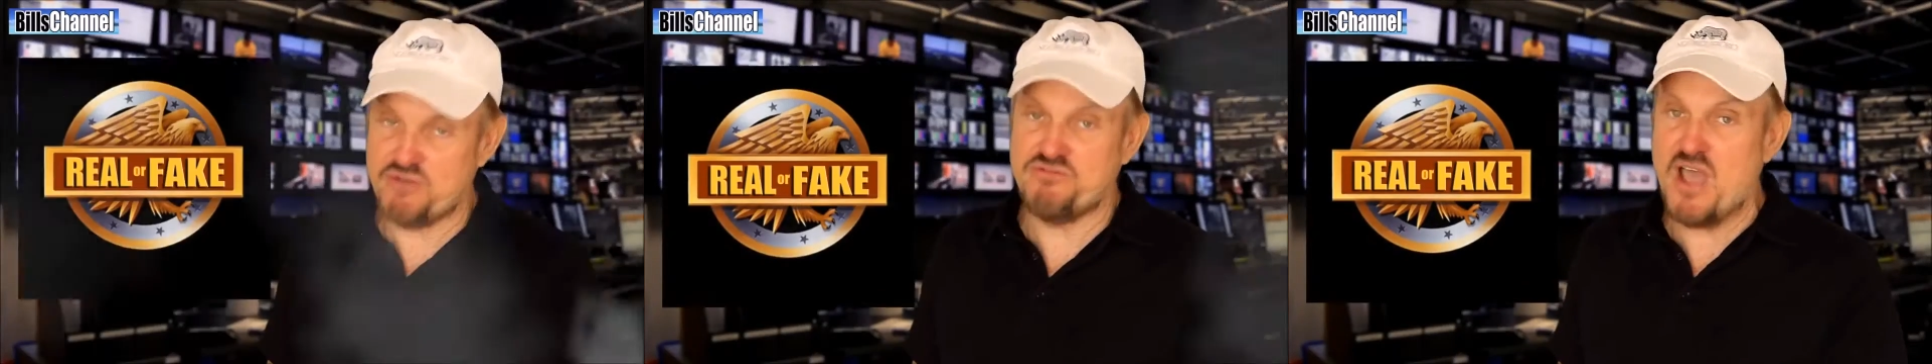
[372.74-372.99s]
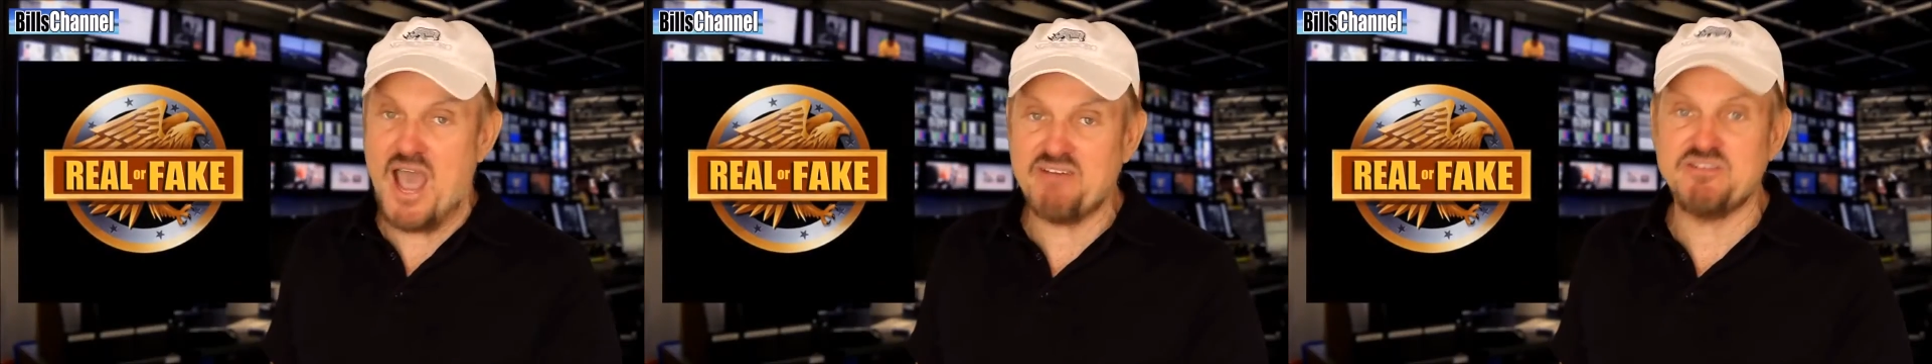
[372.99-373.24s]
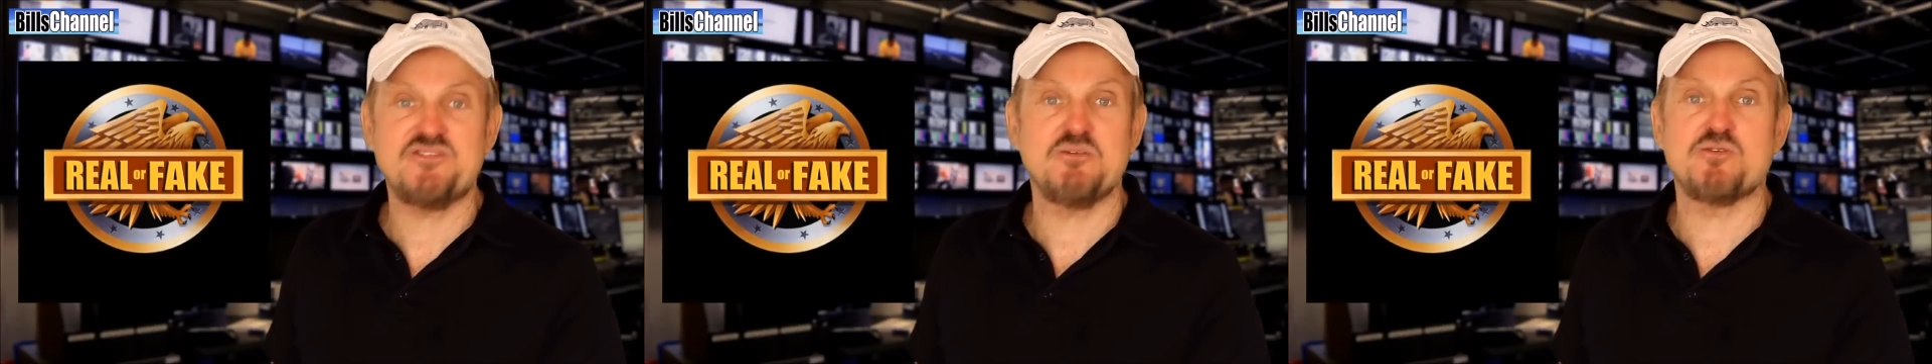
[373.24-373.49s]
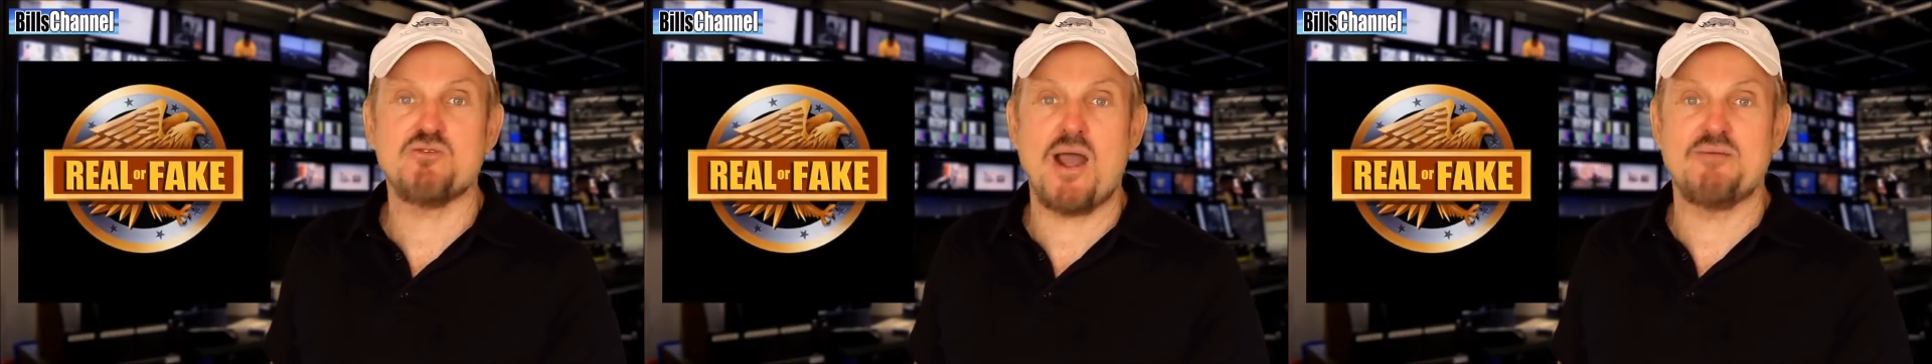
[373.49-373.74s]
if you haven't
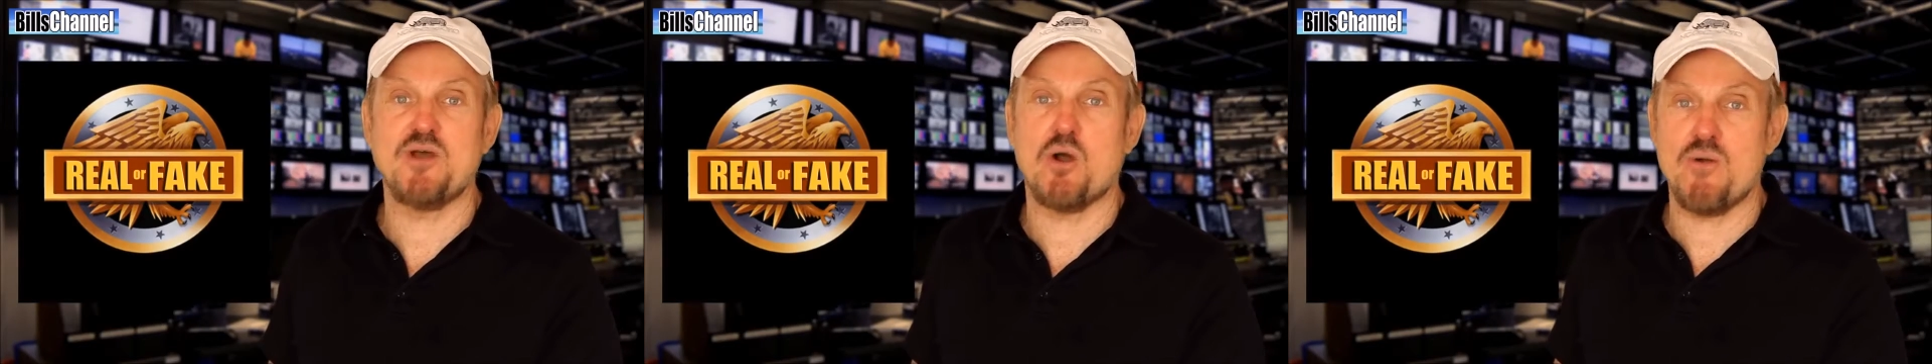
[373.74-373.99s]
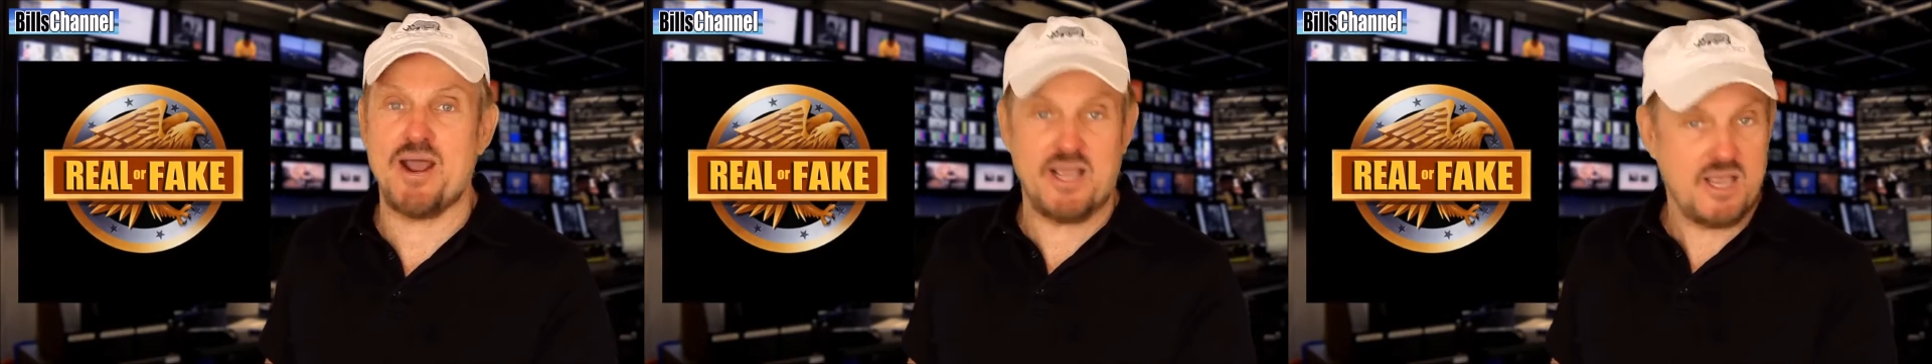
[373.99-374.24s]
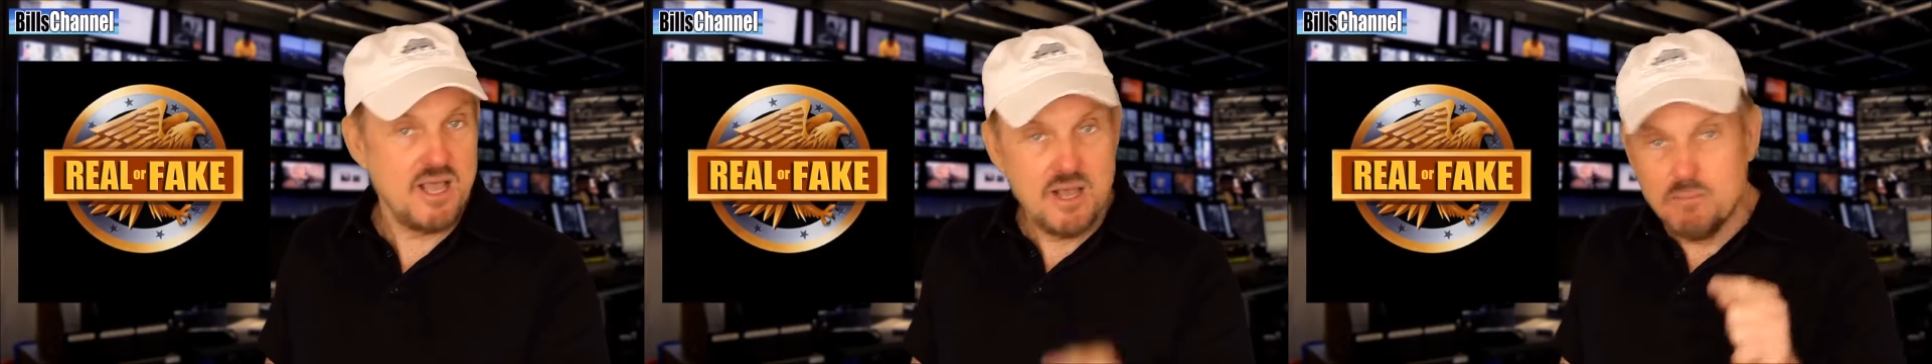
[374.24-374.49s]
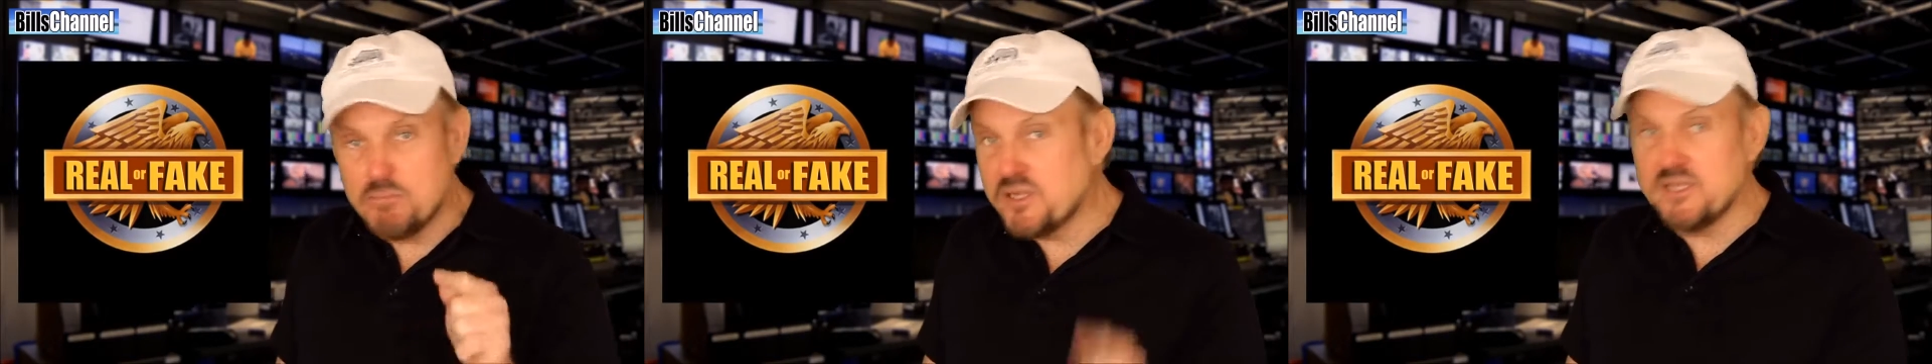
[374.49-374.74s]
subscribed already,
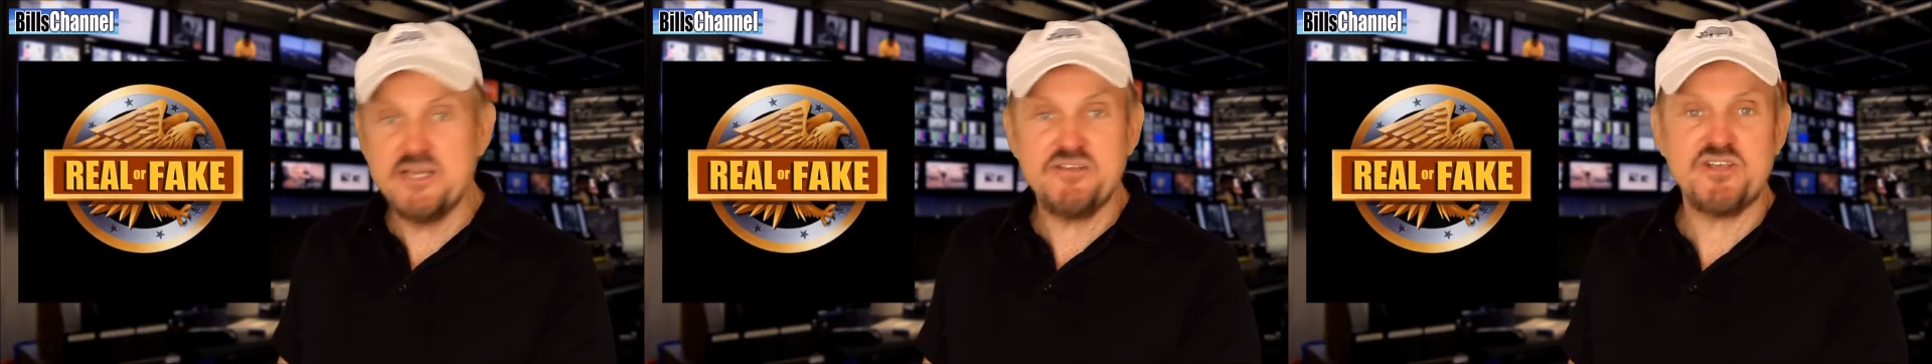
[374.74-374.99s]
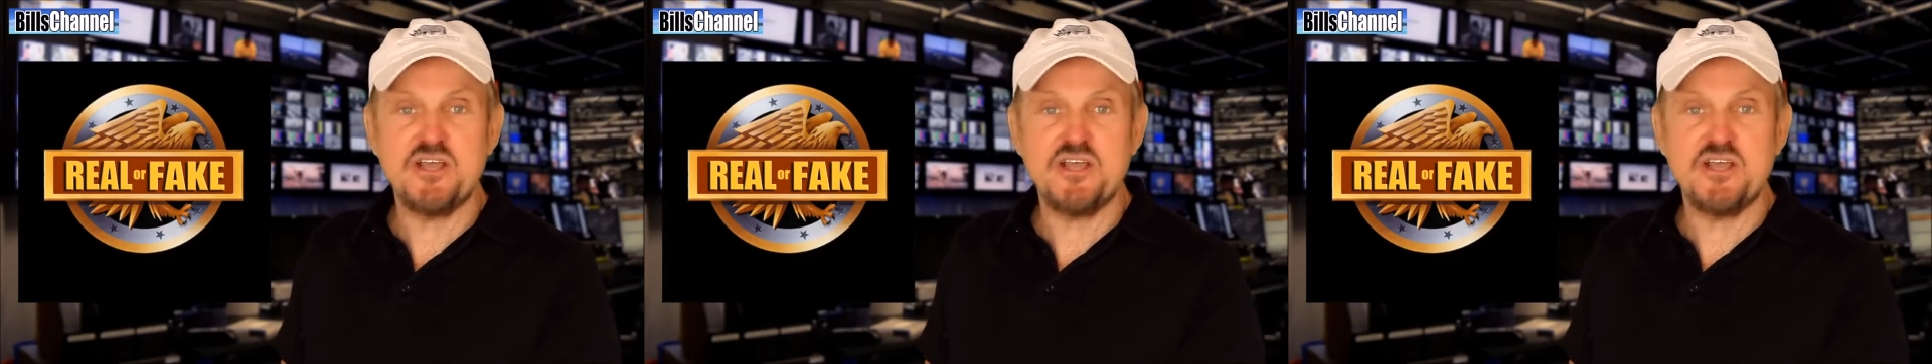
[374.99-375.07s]
please